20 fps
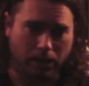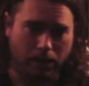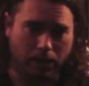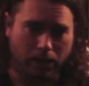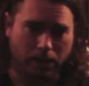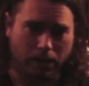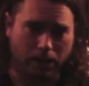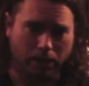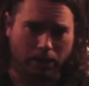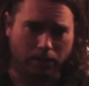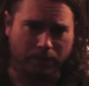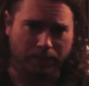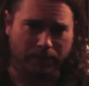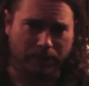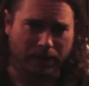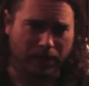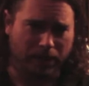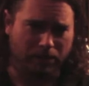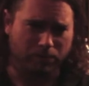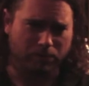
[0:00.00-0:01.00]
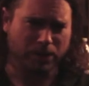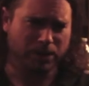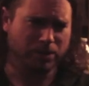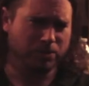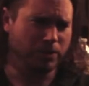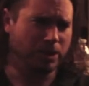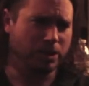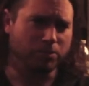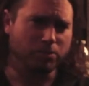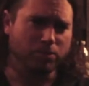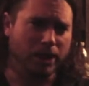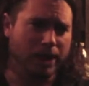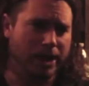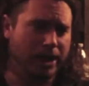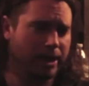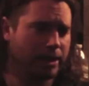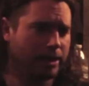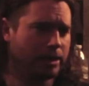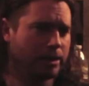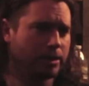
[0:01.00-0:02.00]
um, and we knew he could play.